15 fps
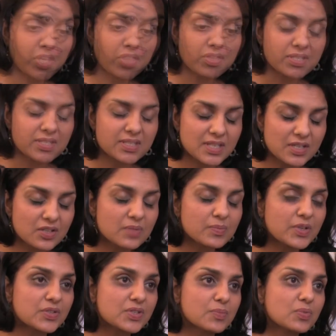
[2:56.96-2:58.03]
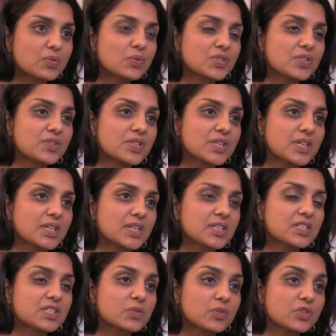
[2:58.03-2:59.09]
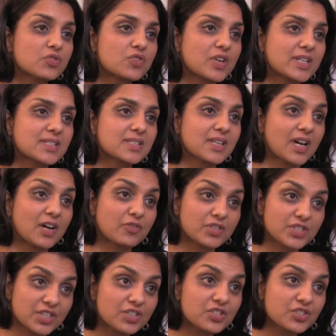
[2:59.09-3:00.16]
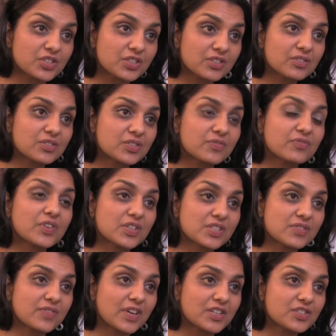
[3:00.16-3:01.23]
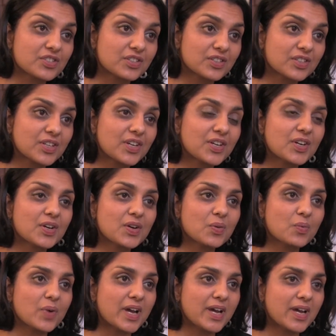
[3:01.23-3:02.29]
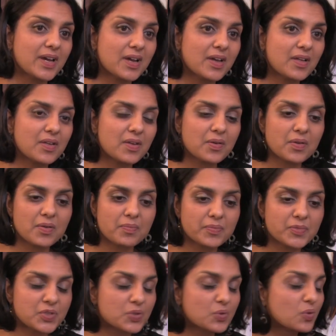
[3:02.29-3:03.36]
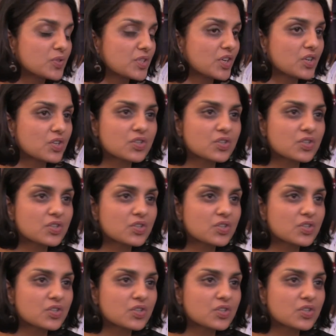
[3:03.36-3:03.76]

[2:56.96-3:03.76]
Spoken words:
The single most important thing is to address our addiction to fast fashion, where stores are